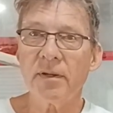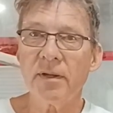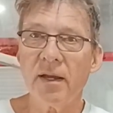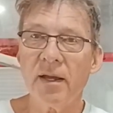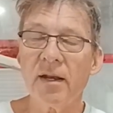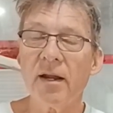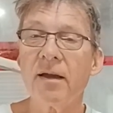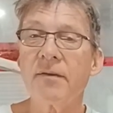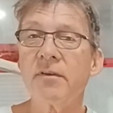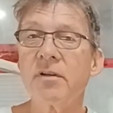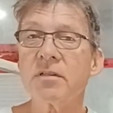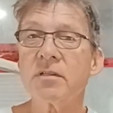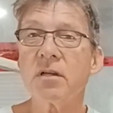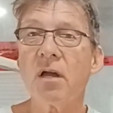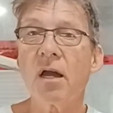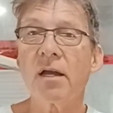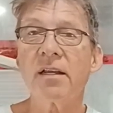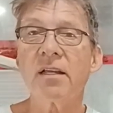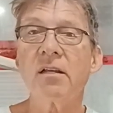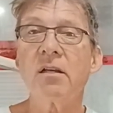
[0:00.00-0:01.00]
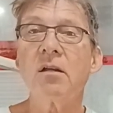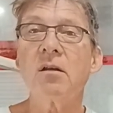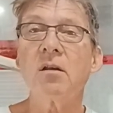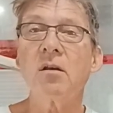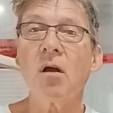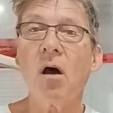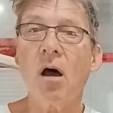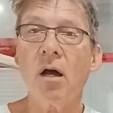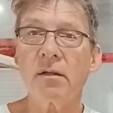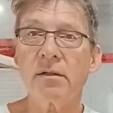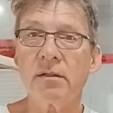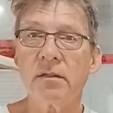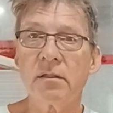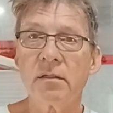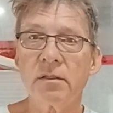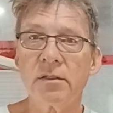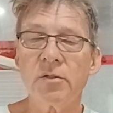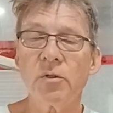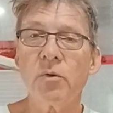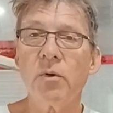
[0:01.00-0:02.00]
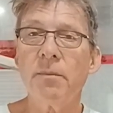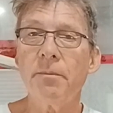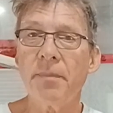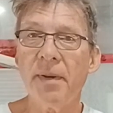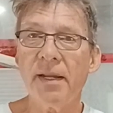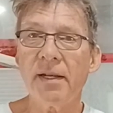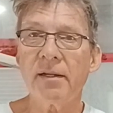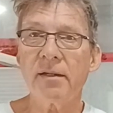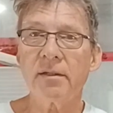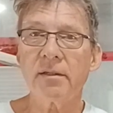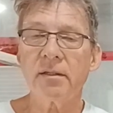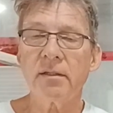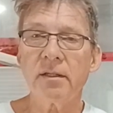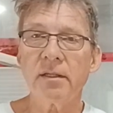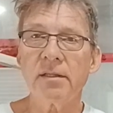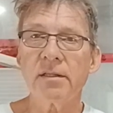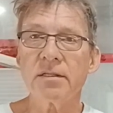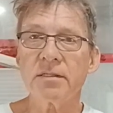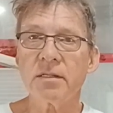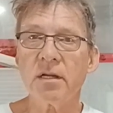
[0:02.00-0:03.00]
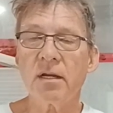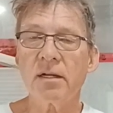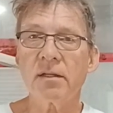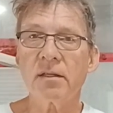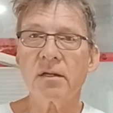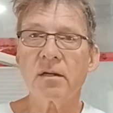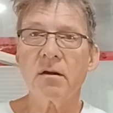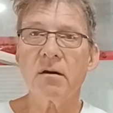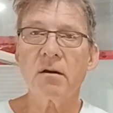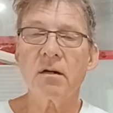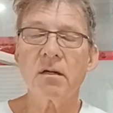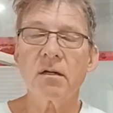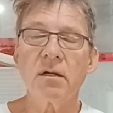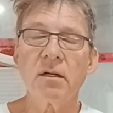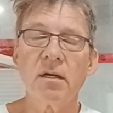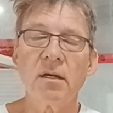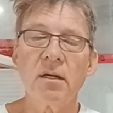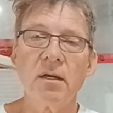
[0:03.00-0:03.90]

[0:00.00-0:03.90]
and I decided not to embed it in the side of the car.